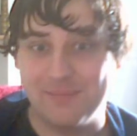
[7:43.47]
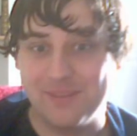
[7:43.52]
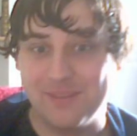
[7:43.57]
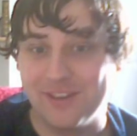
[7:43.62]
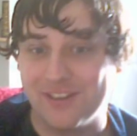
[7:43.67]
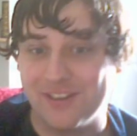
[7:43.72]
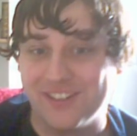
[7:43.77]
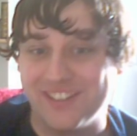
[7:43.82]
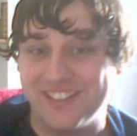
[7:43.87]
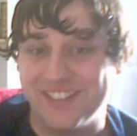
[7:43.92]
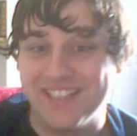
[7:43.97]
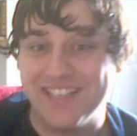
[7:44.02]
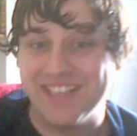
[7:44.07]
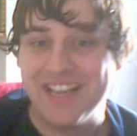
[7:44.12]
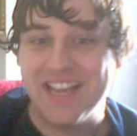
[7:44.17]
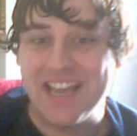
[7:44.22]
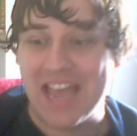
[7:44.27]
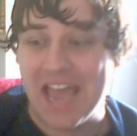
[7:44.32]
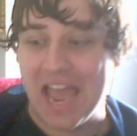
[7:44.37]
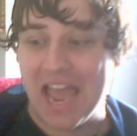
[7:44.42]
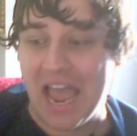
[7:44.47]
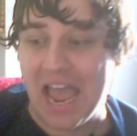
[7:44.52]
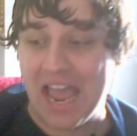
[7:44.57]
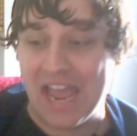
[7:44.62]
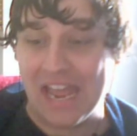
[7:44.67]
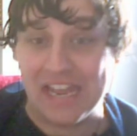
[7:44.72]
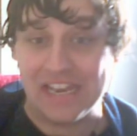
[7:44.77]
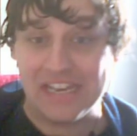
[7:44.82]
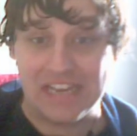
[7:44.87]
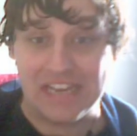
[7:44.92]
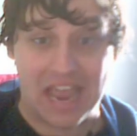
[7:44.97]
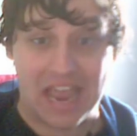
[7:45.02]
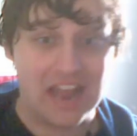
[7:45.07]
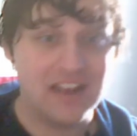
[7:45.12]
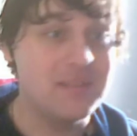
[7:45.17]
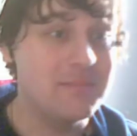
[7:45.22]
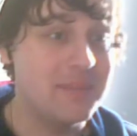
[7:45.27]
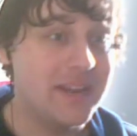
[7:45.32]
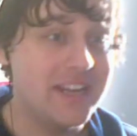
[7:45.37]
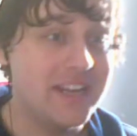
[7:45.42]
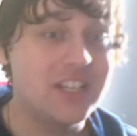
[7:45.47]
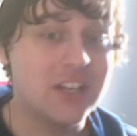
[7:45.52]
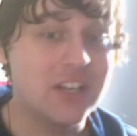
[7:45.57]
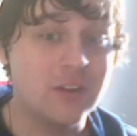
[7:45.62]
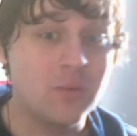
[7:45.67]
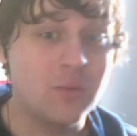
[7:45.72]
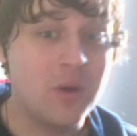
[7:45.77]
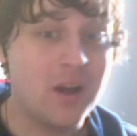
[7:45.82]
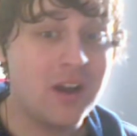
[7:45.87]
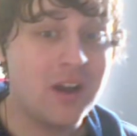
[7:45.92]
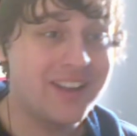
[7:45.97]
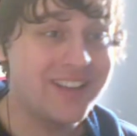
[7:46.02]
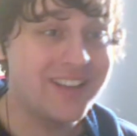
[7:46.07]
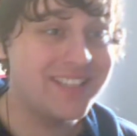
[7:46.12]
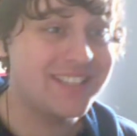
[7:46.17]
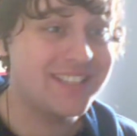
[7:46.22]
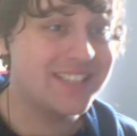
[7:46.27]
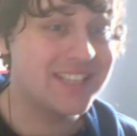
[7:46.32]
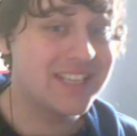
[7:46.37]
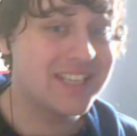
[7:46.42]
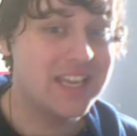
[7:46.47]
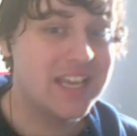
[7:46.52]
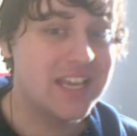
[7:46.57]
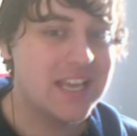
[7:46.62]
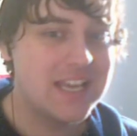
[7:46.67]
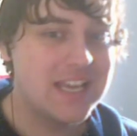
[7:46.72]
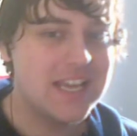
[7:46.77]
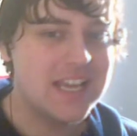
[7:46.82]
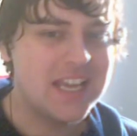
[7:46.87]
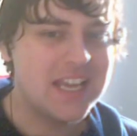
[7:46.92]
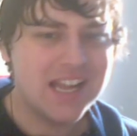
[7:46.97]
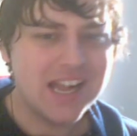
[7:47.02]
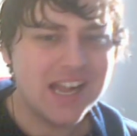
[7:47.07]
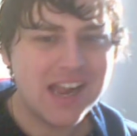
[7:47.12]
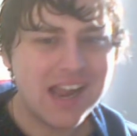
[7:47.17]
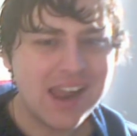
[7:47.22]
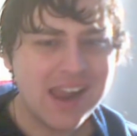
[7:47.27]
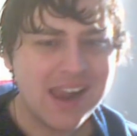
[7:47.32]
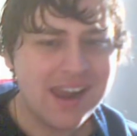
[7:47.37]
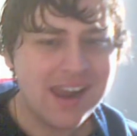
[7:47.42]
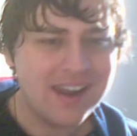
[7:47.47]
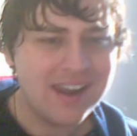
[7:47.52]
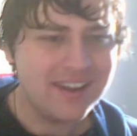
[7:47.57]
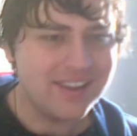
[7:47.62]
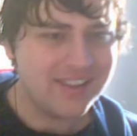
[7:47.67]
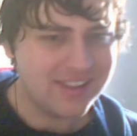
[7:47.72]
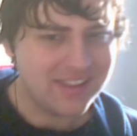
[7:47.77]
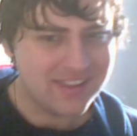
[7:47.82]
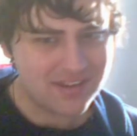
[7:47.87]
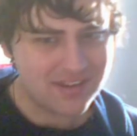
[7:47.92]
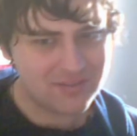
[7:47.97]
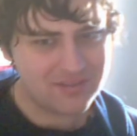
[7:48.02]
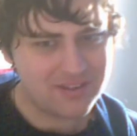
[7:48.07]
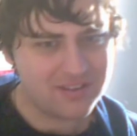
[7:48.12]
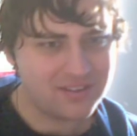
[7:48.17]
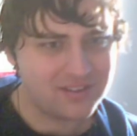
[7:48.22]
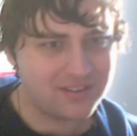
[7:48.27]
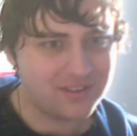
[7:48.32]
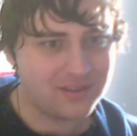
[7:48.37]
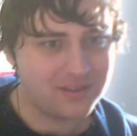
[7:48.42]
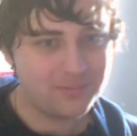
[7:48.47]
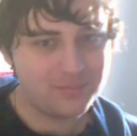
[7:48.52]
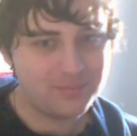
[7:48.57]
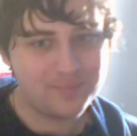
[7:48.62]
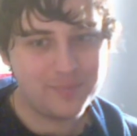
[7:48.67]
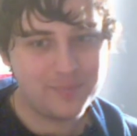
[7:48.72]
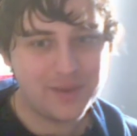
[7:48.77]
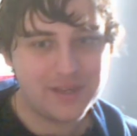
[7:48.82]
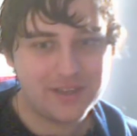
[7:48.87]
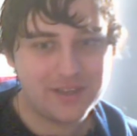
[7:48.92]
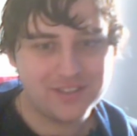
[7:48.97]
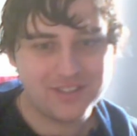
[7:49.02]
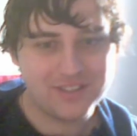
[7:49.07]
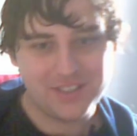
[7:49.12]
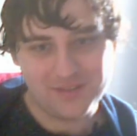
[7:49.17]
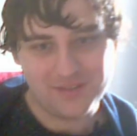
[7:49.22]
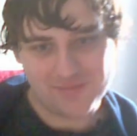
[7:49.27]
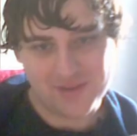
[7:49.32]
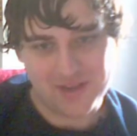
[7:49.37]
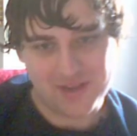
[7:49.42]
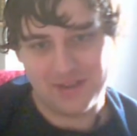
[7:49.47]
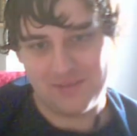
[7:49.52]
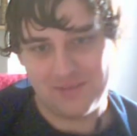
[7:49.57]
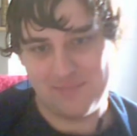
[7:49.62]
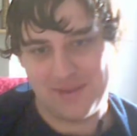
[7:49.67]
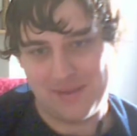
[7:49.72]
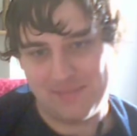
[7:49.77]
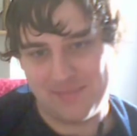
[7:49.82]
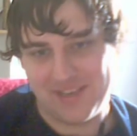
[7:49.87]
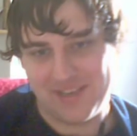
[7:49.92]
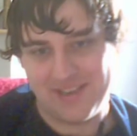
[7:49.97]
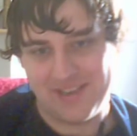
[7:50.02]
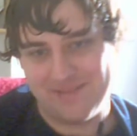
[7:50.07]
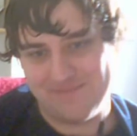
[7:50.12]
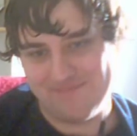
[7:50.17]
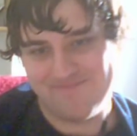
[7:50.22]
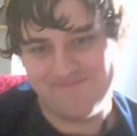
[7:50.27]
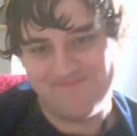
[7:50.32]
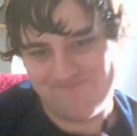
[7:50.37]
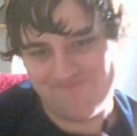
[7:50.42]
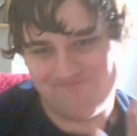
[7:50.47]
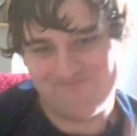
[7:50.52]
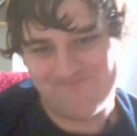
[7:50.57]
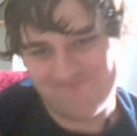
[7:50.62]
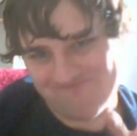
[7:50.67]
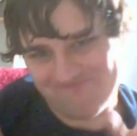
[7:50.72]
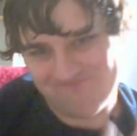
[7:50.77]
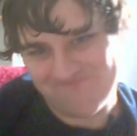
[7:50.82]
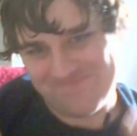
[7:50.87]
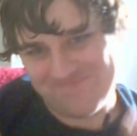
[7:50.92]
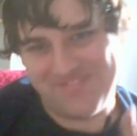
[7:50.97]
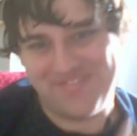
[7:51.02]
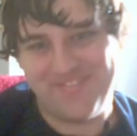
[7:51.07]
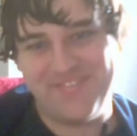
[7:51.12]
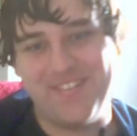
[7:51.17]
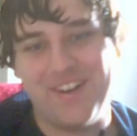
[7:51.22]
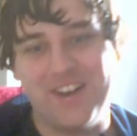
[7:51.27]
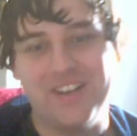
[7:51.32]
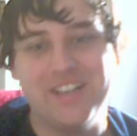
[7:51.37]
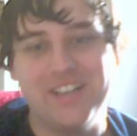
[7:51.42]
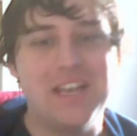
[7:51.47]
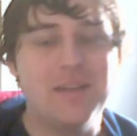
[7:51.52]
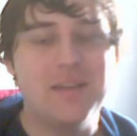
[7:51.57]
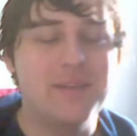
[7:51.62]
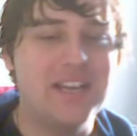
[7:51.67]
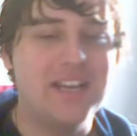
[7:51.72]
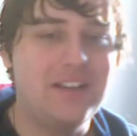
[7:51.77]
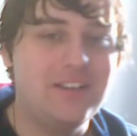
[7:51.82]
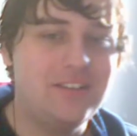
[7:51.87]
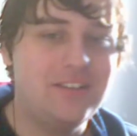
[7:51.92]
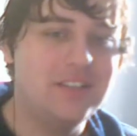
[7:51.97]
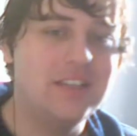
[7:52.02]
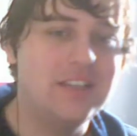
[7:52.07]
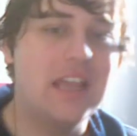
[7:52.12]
good. And animation-wise, there are parts you might be a bit funny about.